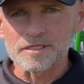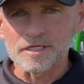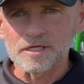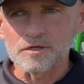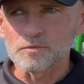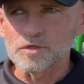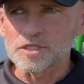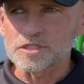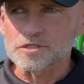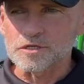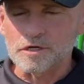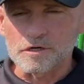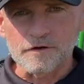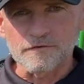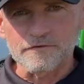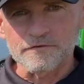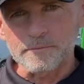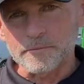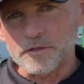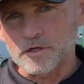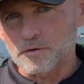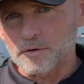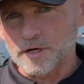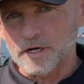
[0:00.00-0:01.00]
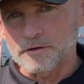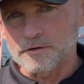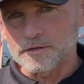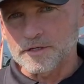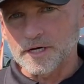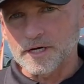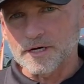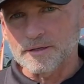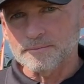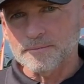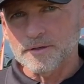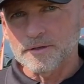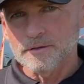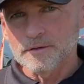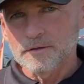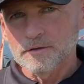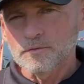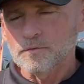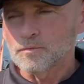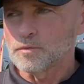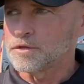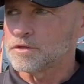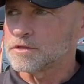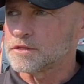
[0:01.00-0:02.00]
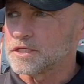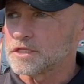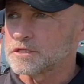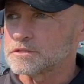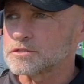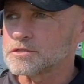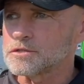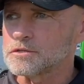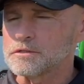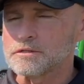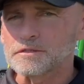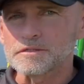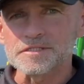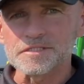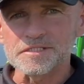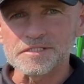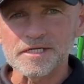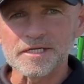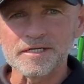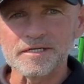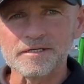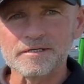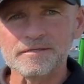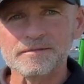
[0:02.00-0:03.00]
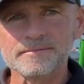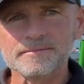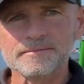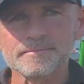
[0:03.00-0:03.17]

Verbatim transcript: And we started from the ground up with this current design.